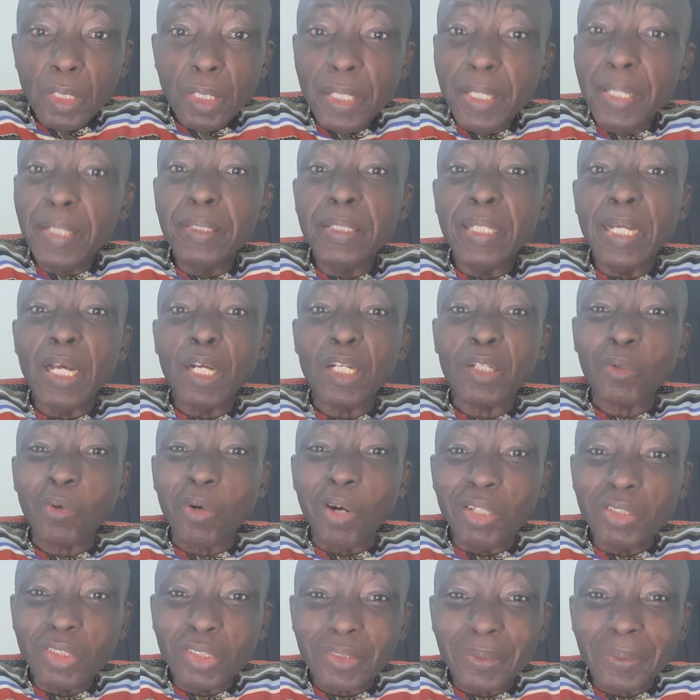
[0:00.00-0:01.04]
in a
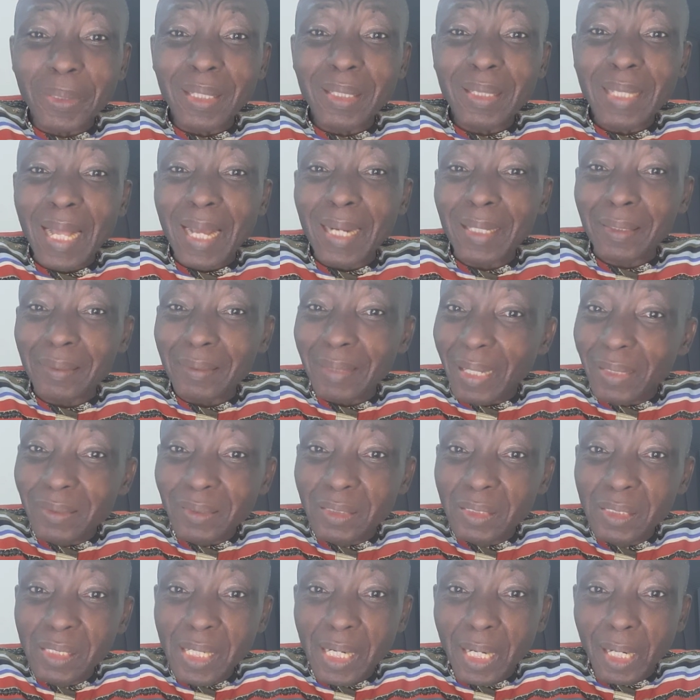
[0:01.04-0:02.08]
country like
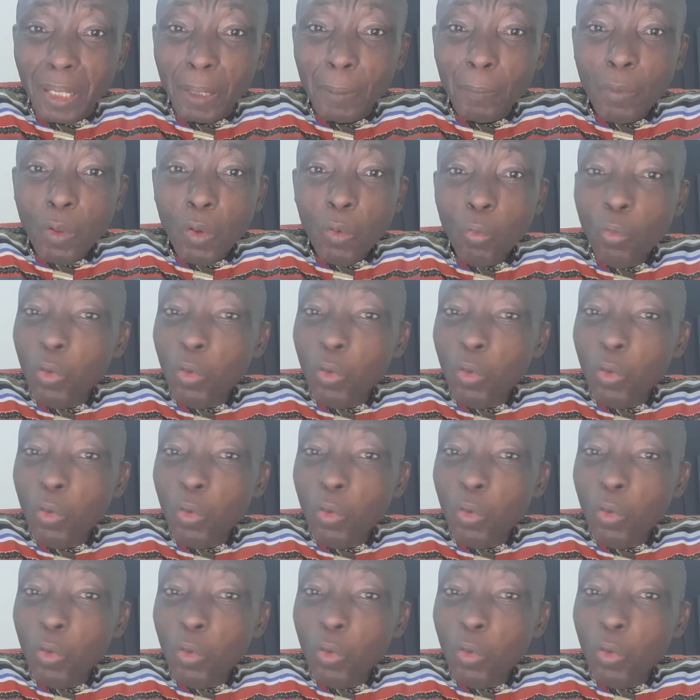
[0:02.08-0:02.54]
Nigeria